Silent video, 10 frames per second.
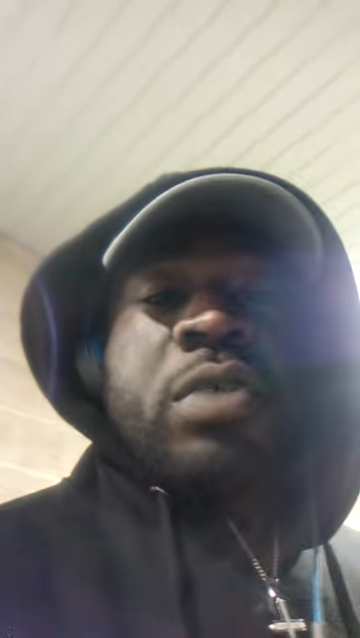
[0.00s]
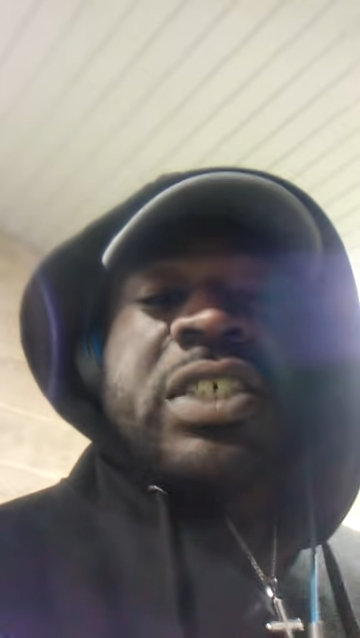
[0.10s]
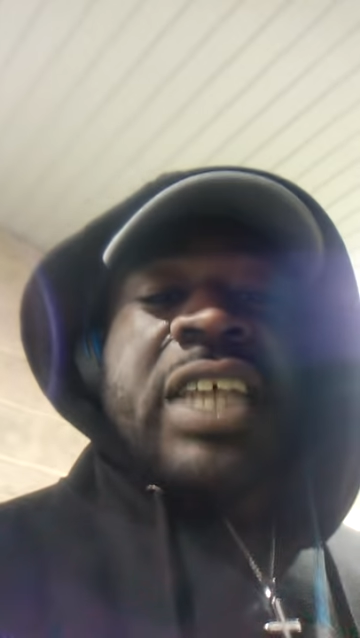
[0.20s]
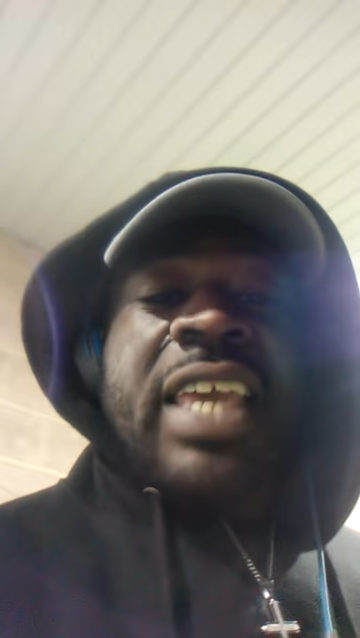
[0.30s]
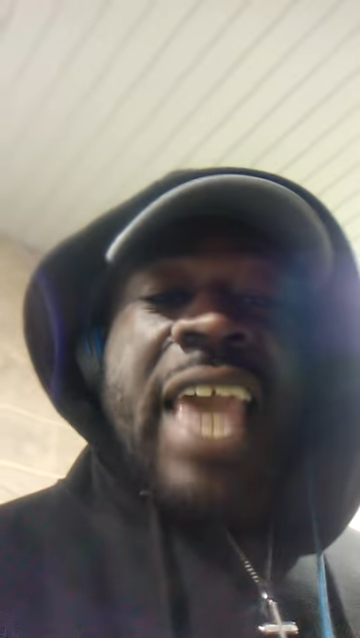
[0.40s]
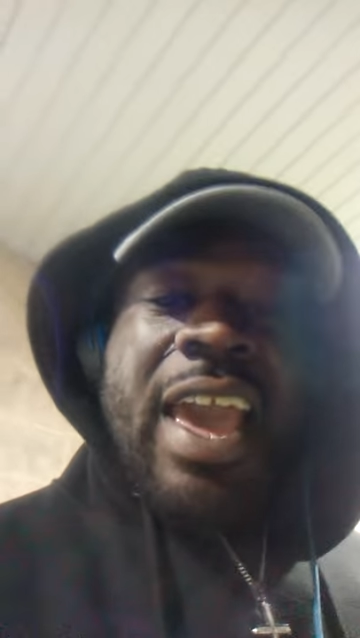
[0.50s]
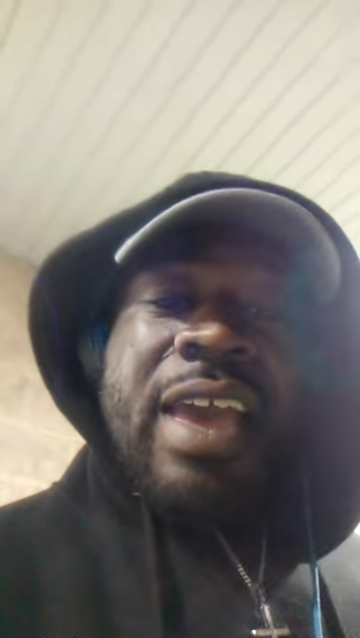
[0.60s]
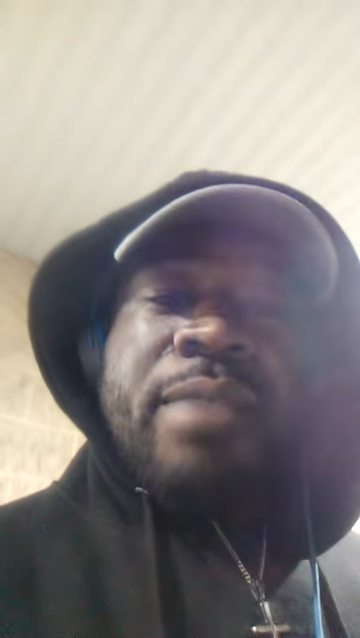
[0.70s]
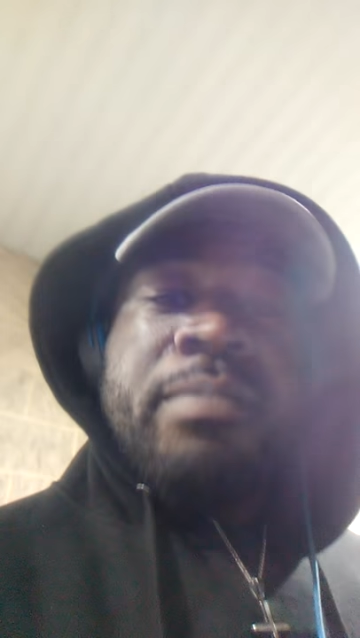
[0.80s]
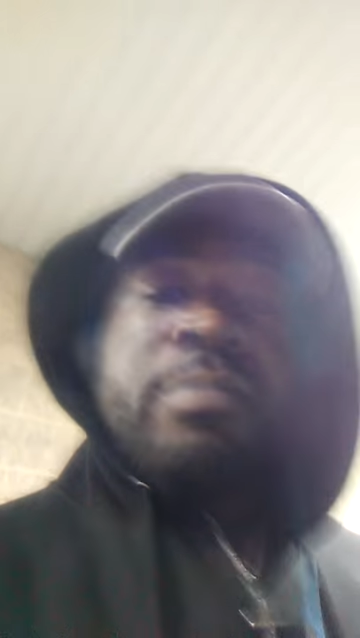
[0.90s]
it was a
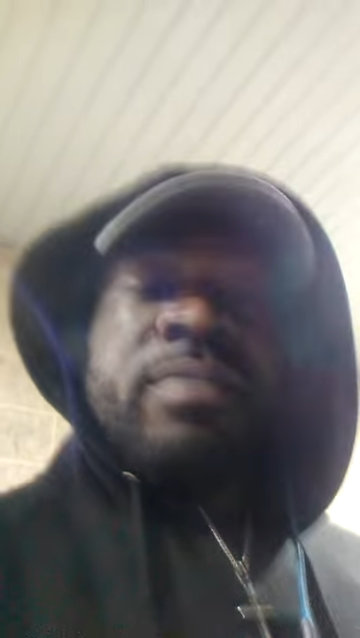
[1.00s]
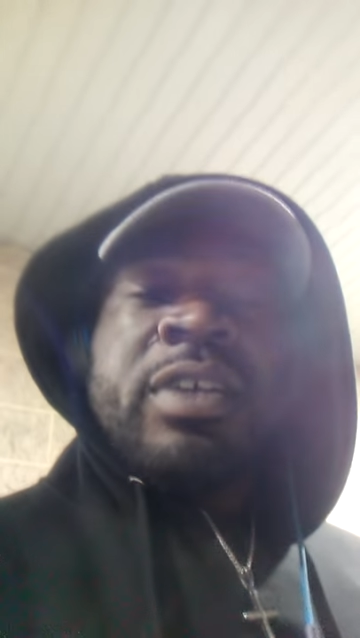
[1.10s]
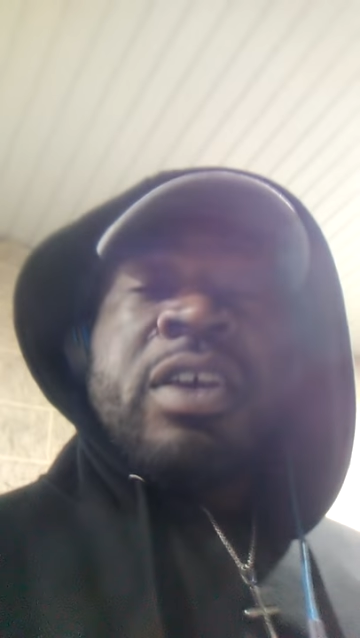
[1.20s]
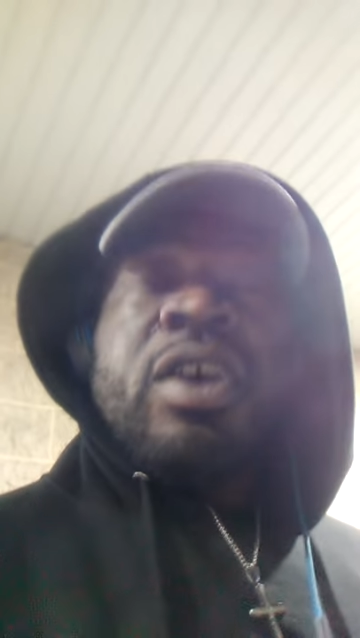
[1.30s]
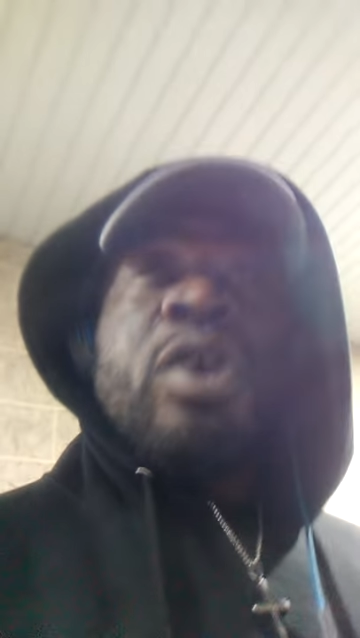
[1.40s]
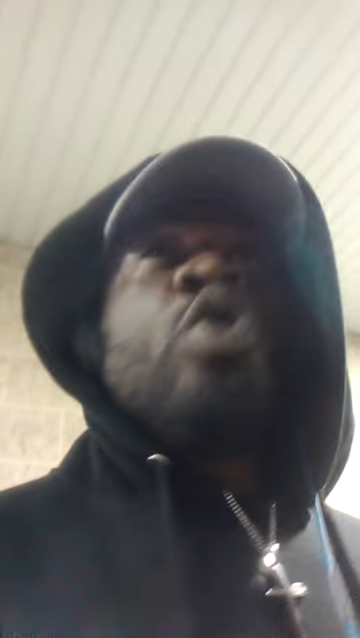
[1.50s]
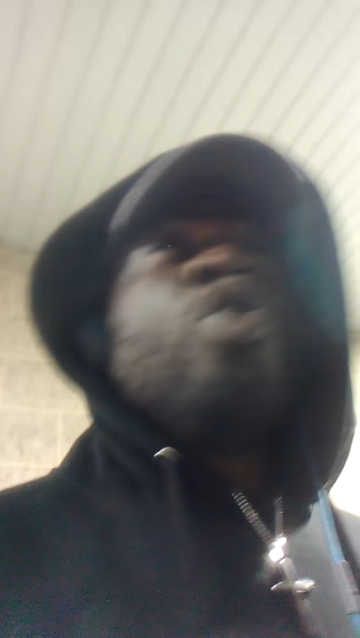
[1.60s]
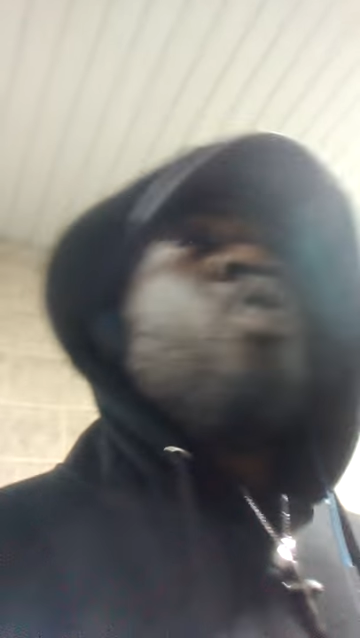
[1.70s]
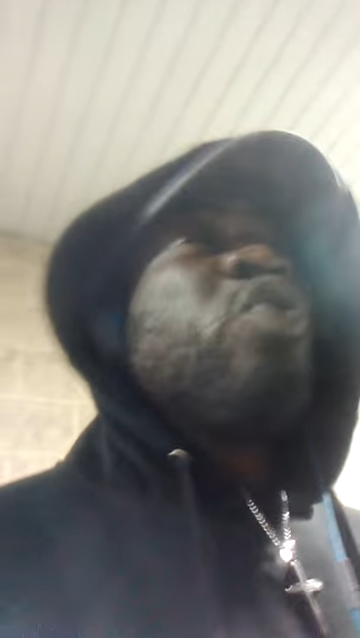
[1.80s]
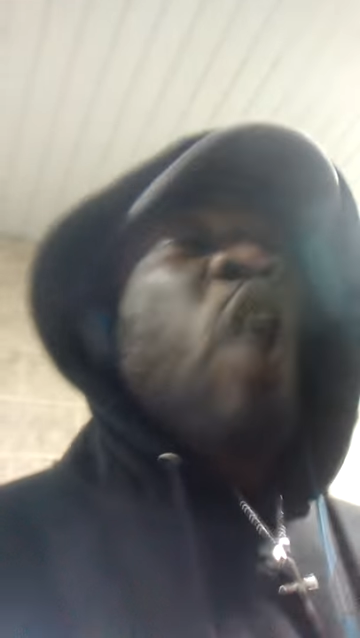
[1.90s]
game.
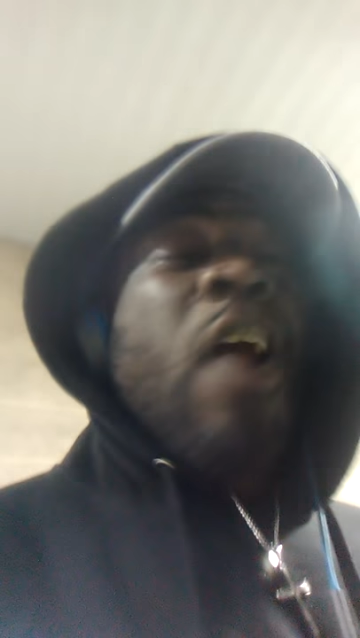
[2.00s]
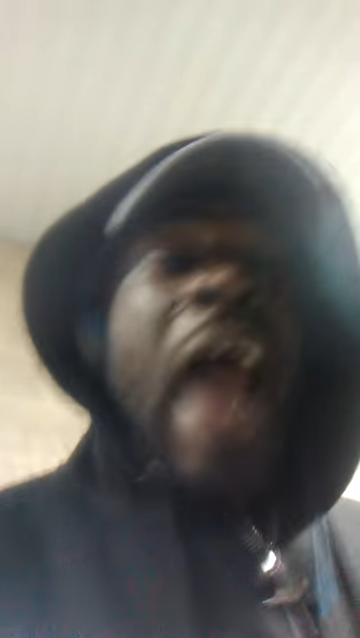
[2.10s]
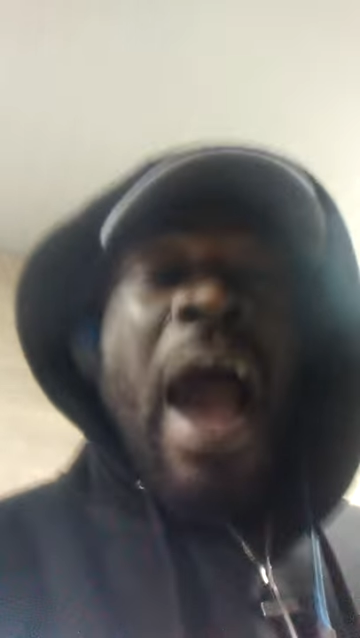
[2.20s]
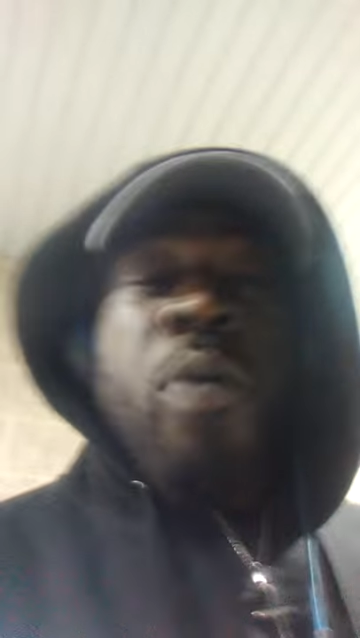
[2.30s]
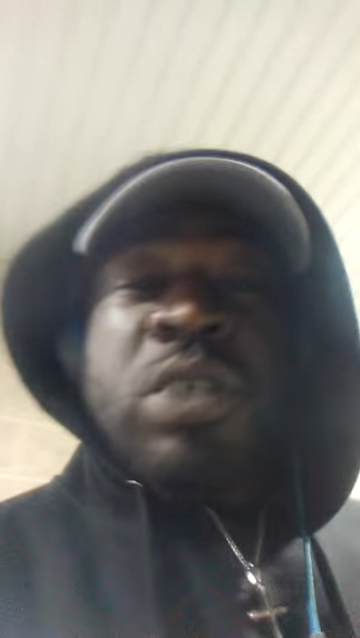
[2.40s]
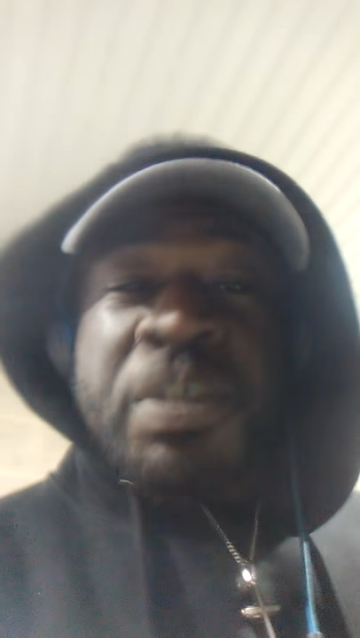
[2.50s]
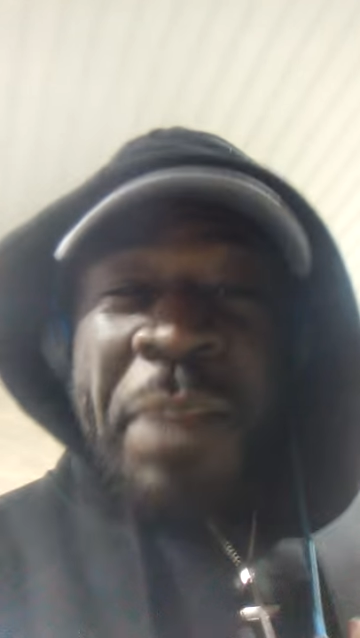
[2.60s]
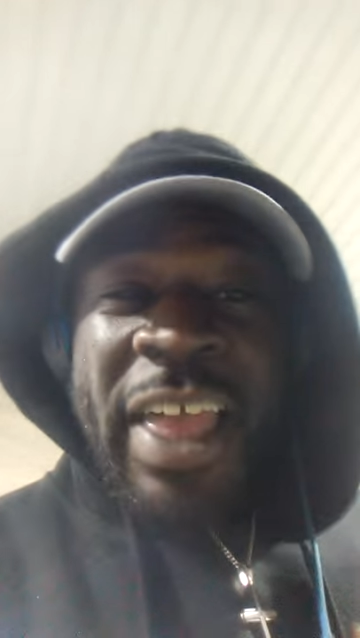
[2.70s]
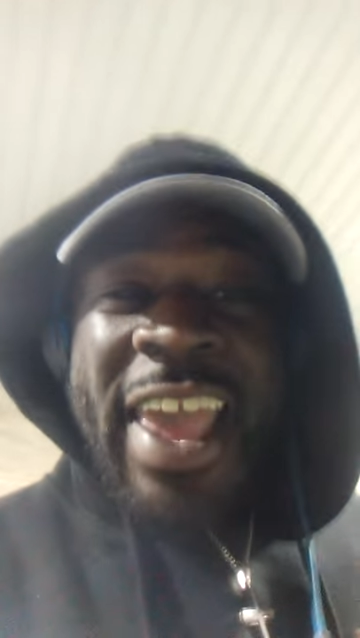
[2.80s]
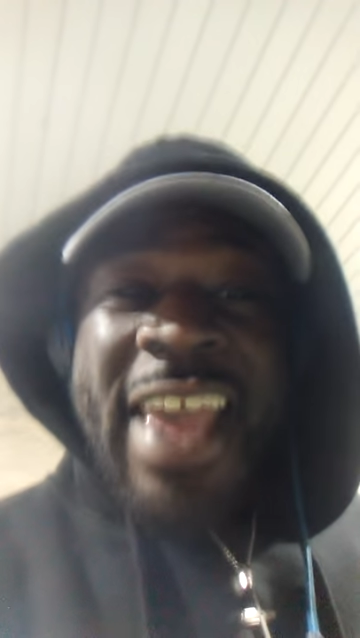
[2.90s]
You thought I was
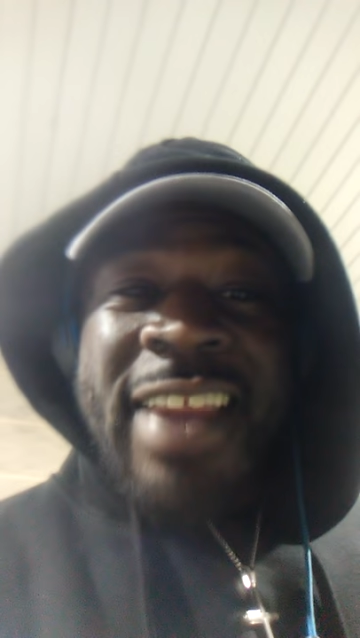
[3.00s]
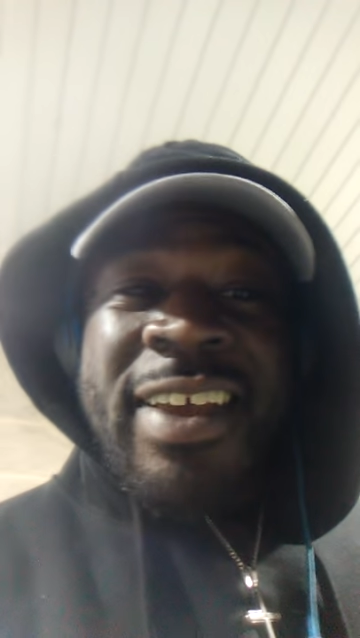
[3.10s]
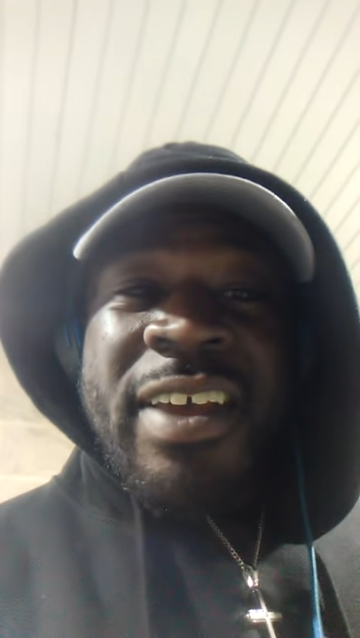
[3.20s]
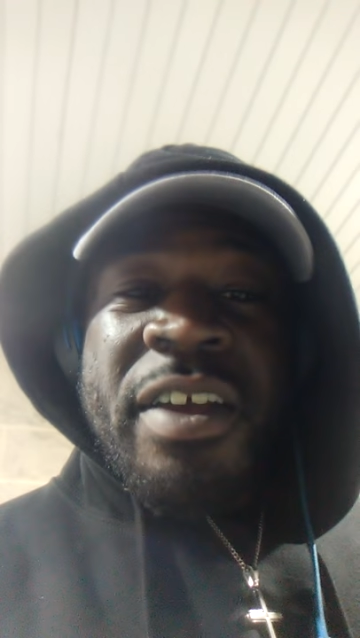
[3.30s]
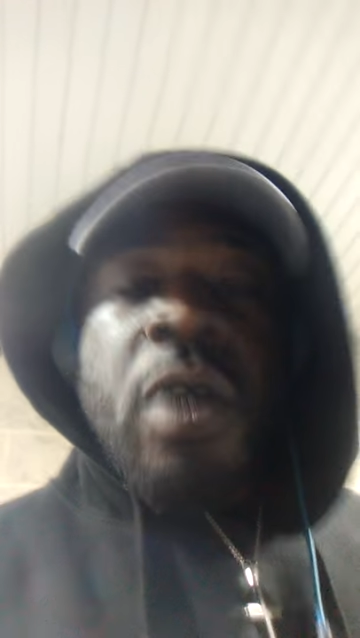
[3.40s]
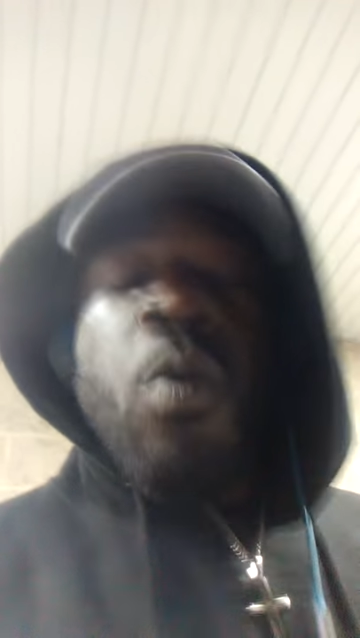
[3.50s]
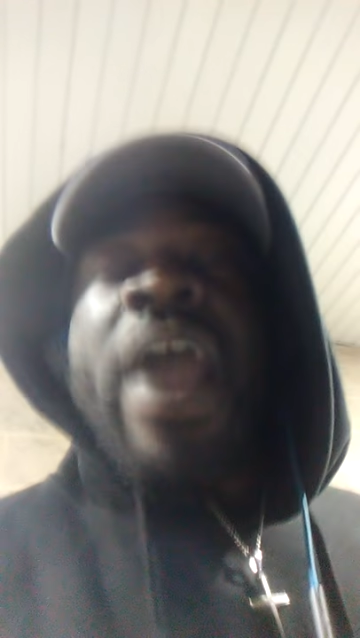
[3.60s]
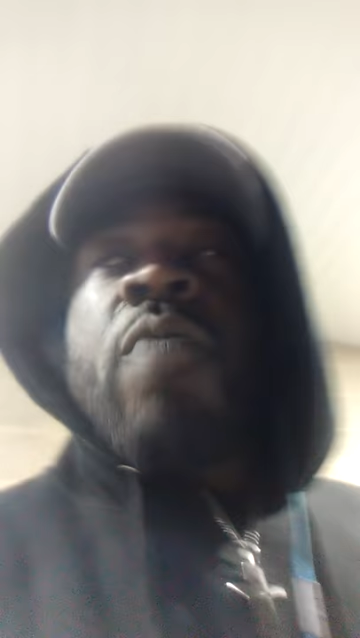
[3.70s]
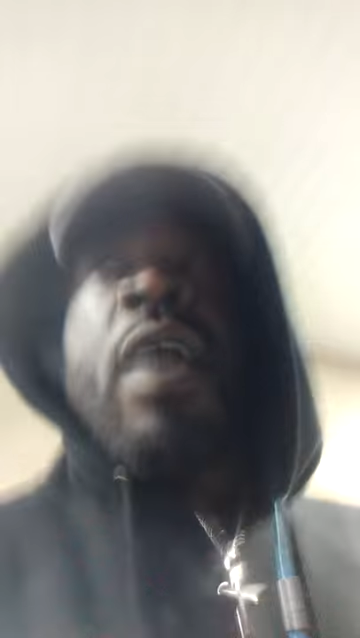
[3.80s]
playing? Wait,